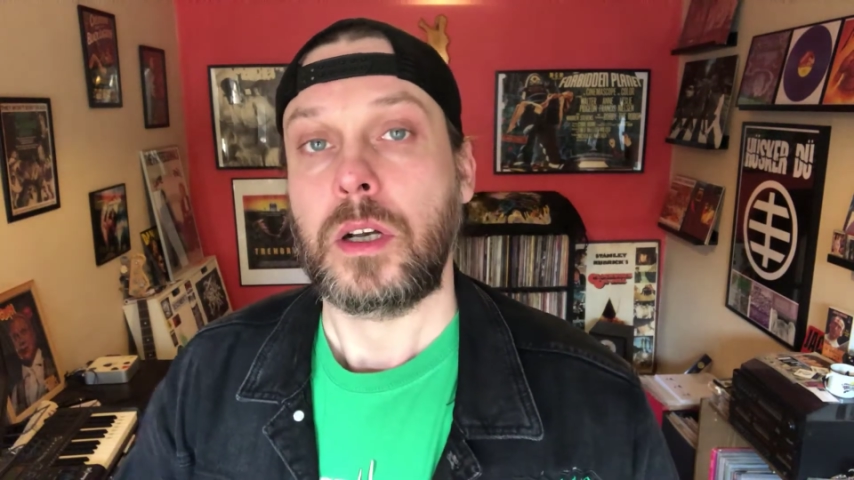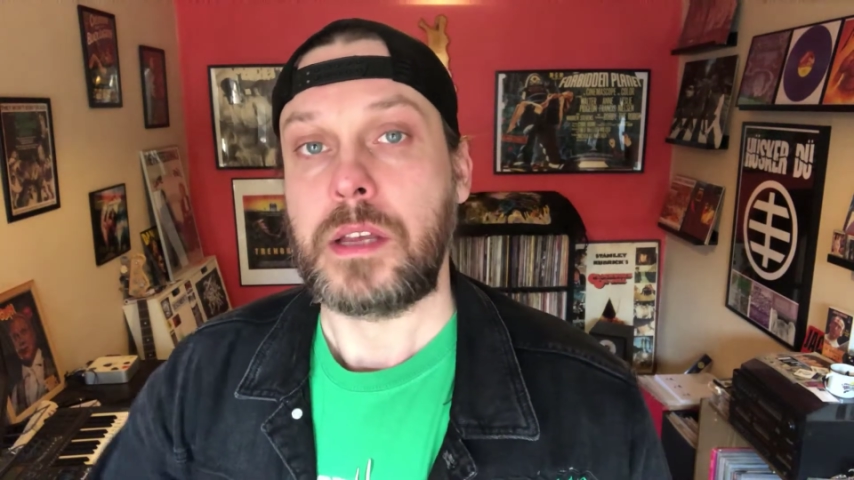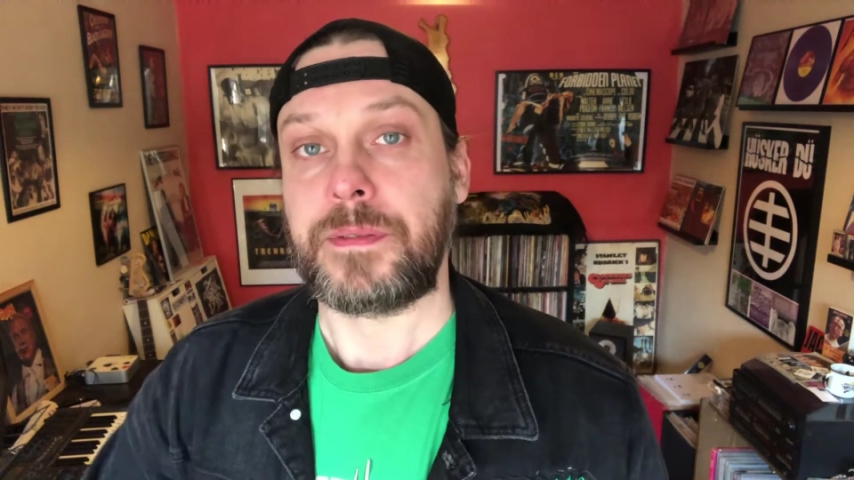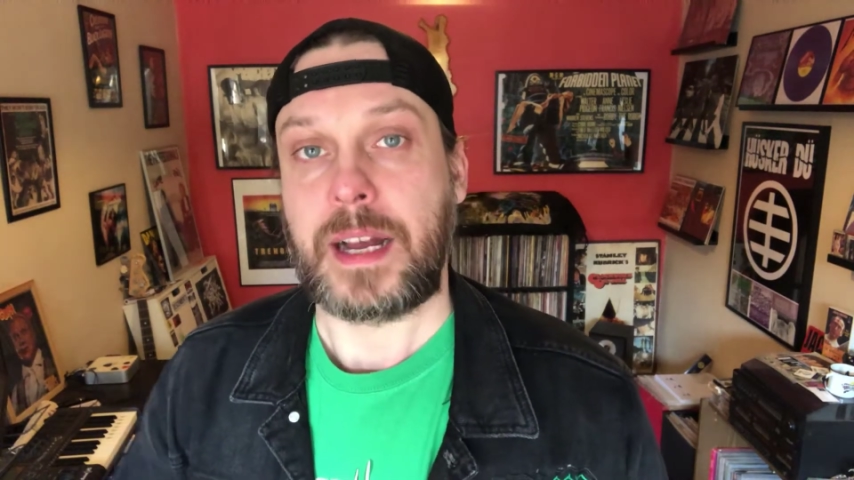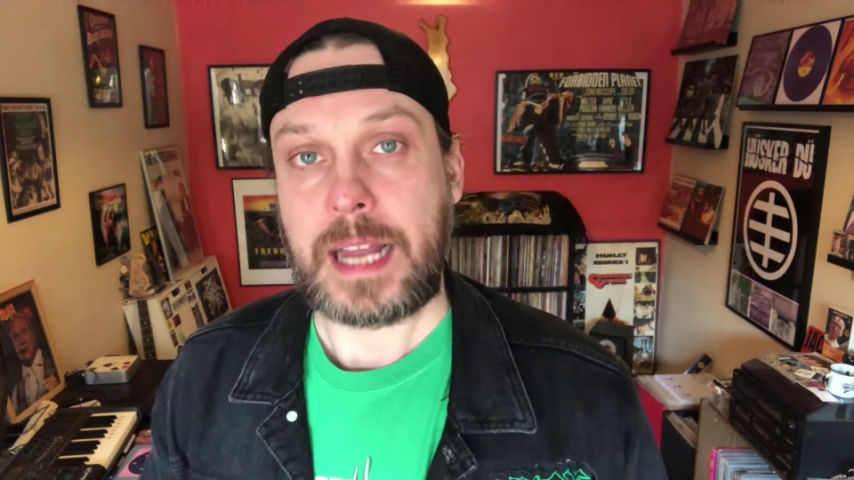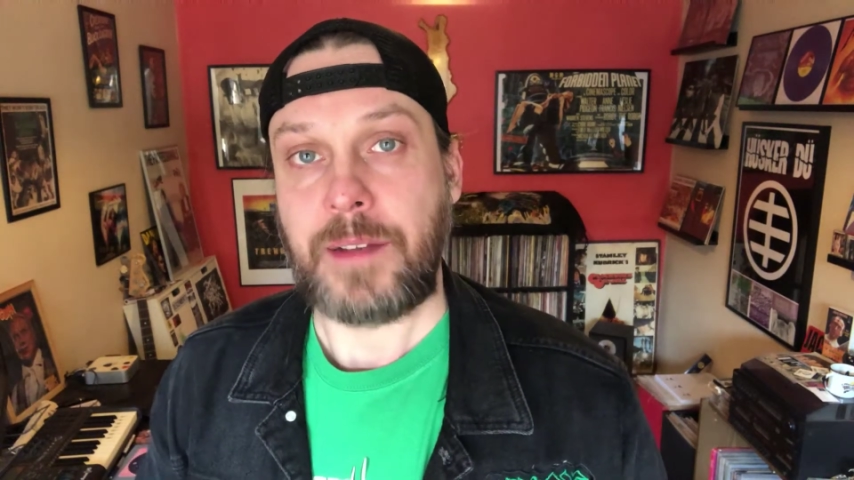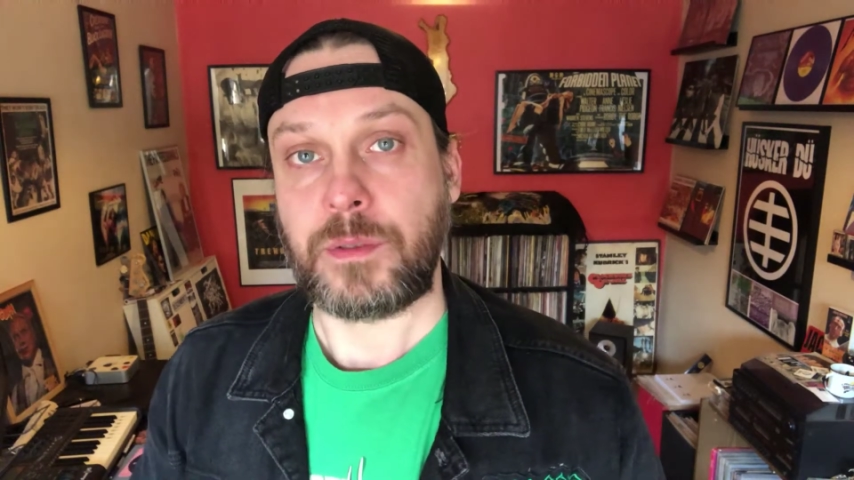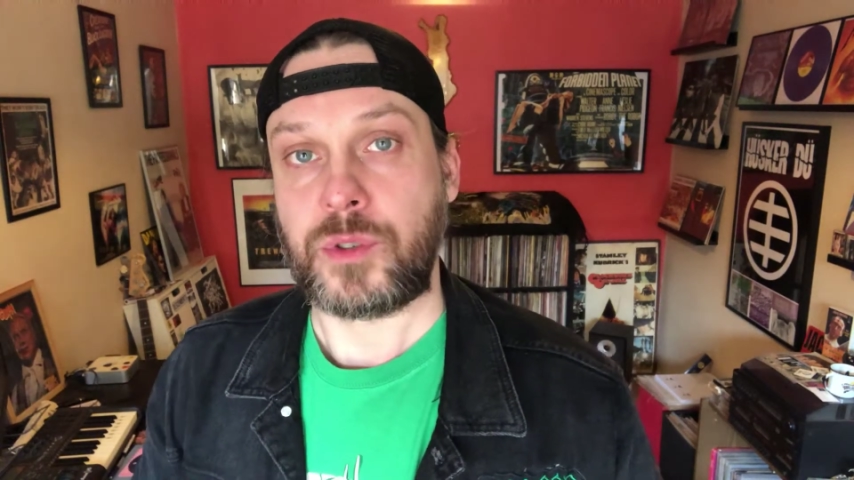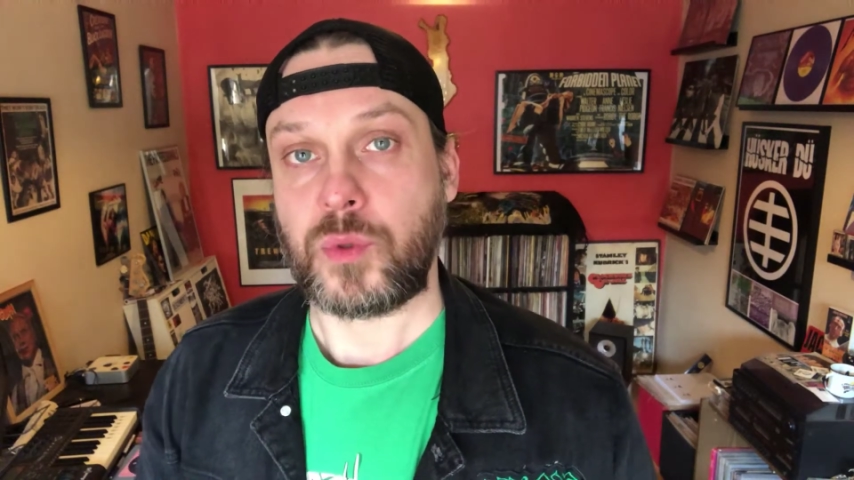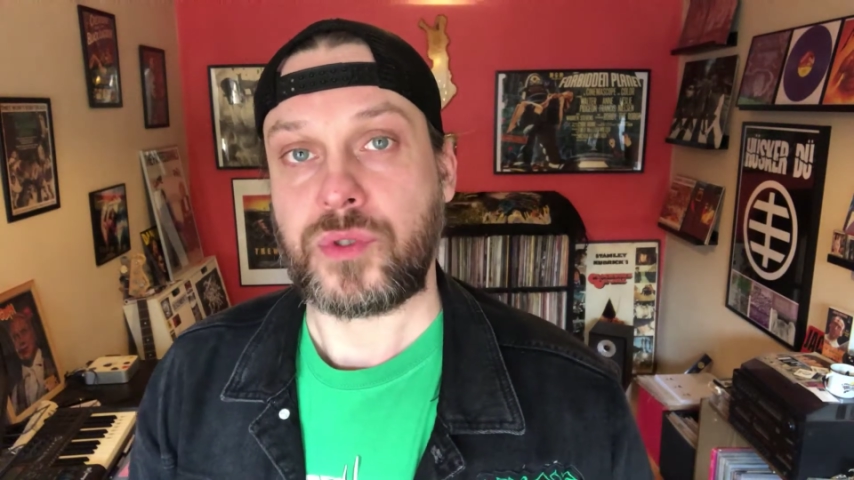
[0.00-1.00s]
if I'd have
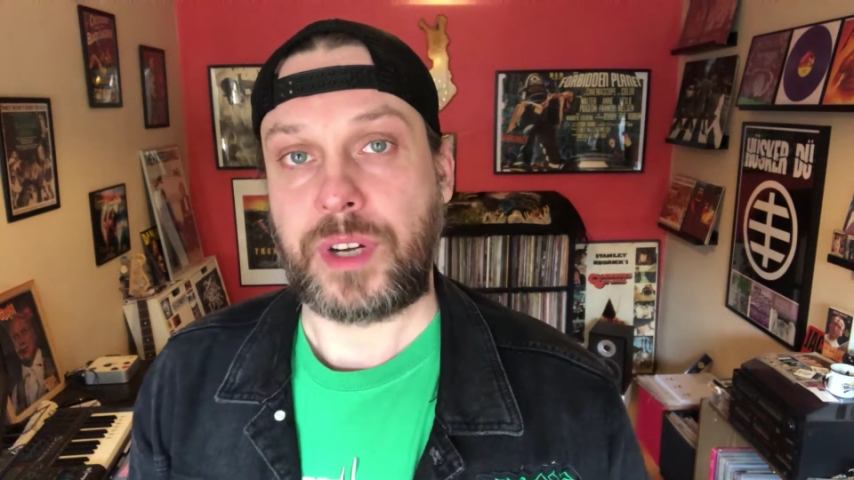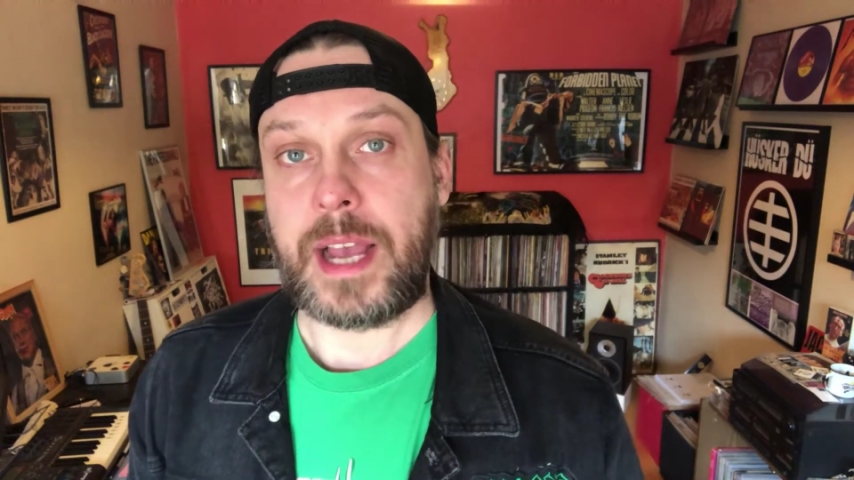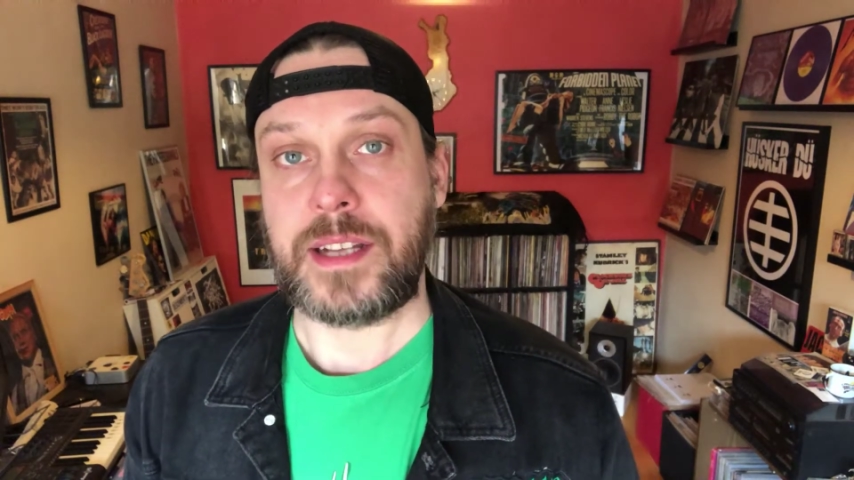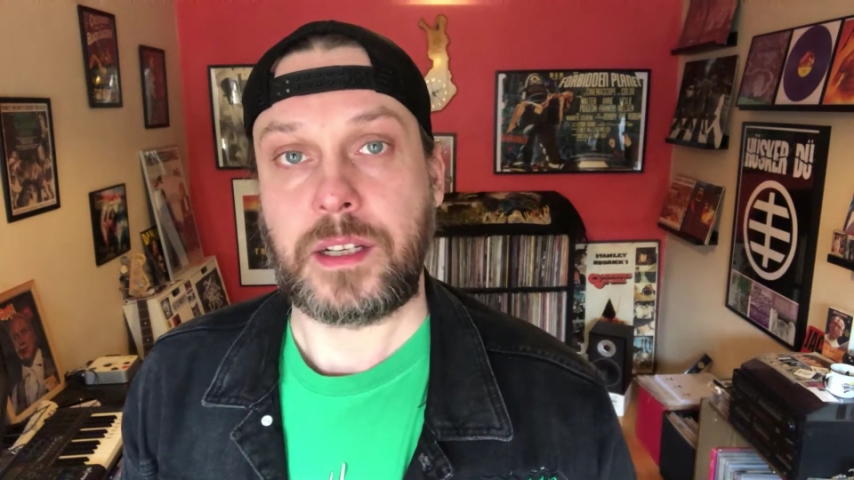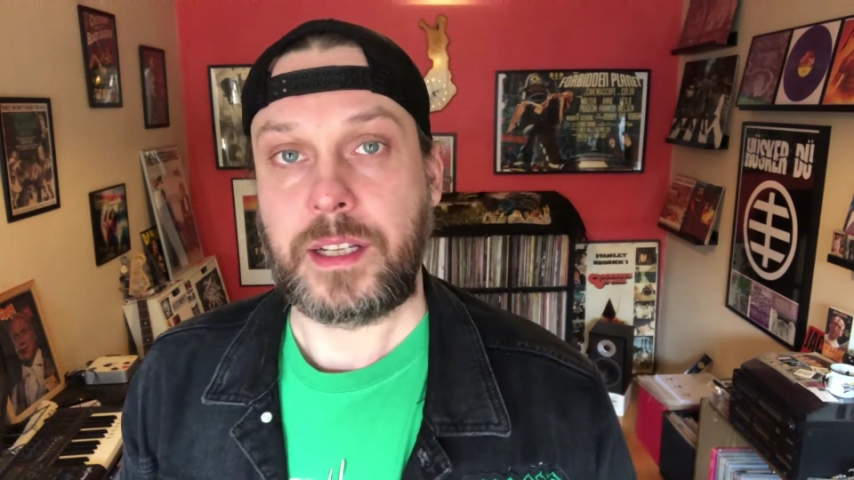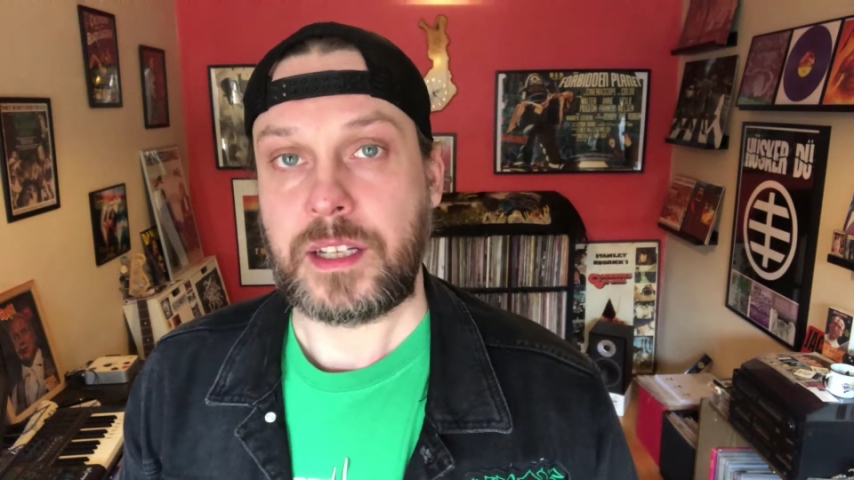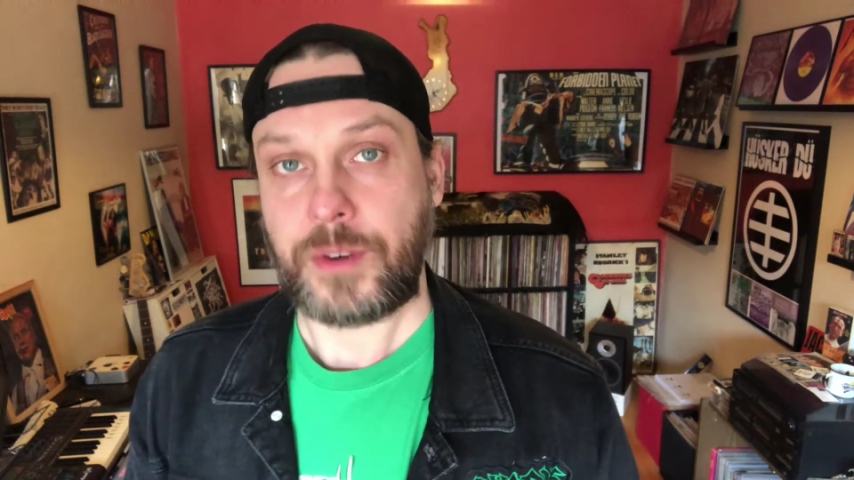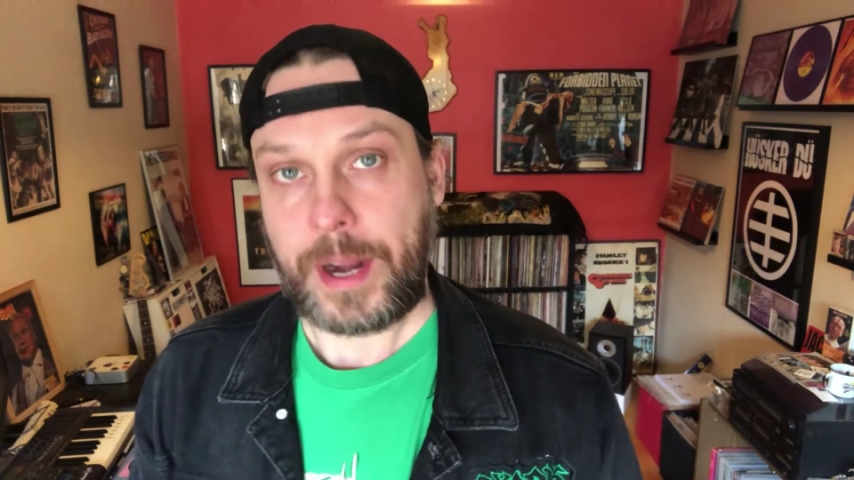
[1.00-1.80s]
to choose three A C D C